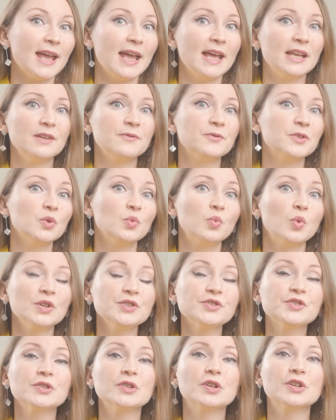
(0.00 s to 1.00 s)
And if you
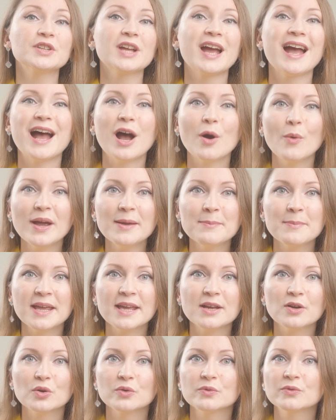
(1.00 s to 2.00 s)
want to learn how I
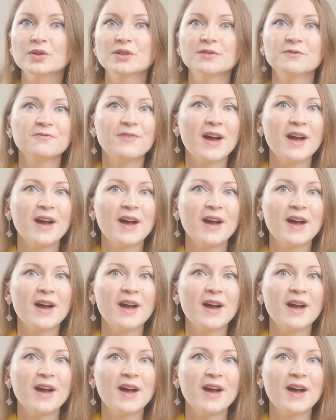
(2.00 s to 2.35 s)
make over